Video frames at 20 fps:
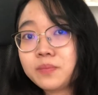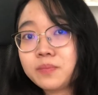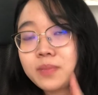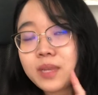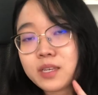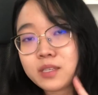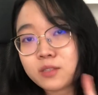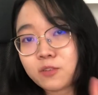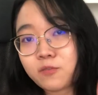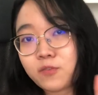
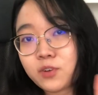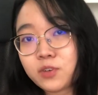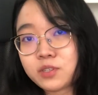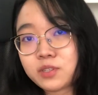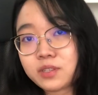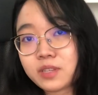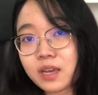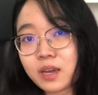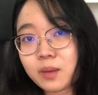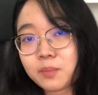That's the first
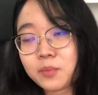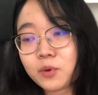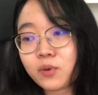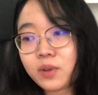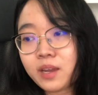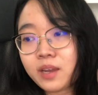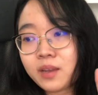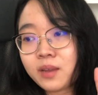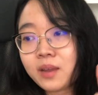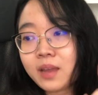step,
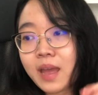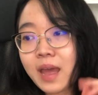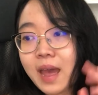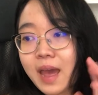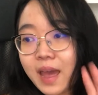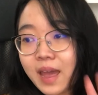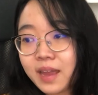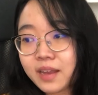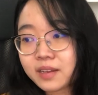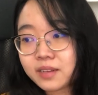okay?
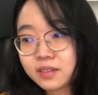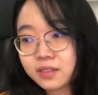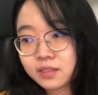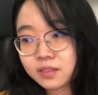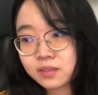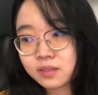And